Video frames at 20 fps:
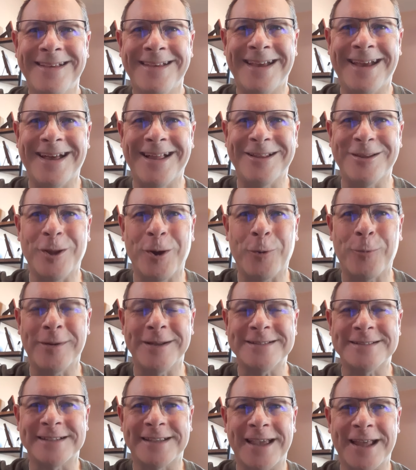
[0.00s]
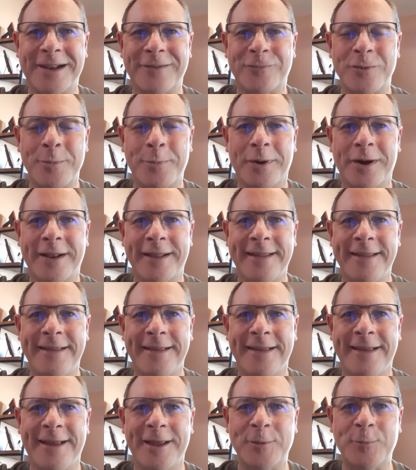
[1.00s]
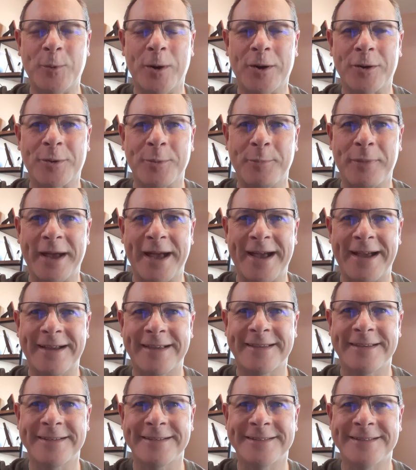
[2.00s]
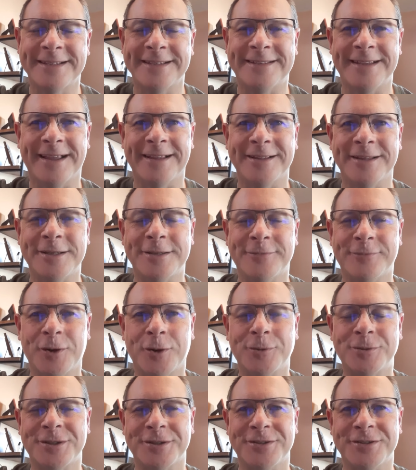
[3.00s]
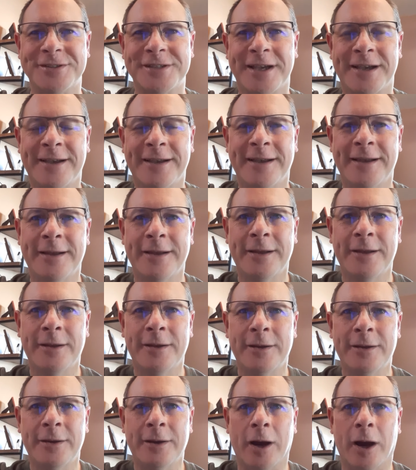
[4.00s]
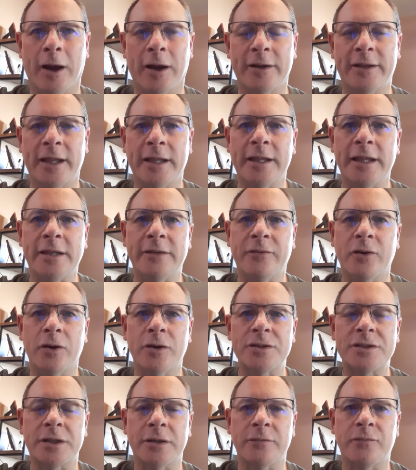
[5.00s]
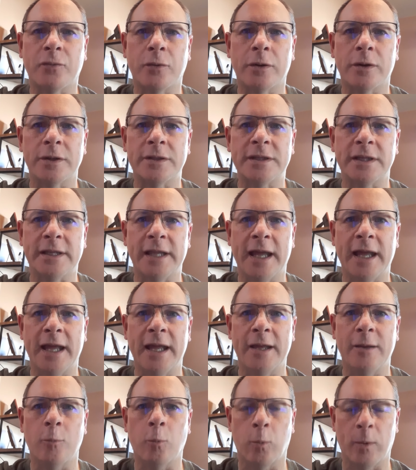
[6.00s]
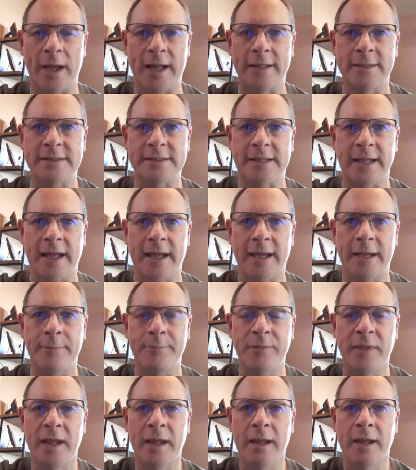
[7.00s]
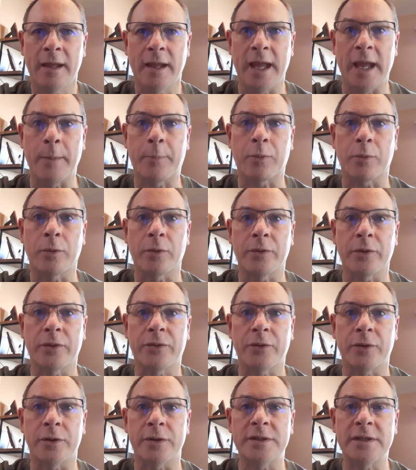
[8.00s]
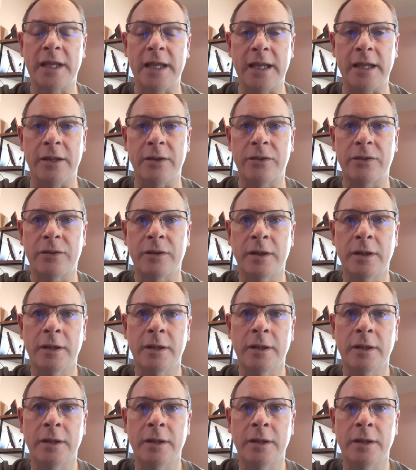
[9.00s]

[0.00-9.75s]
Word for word: Hello, once again, everybody, and welcome back to Daily Devotions. Our daily devotion for today, Wednesday, April the 13th,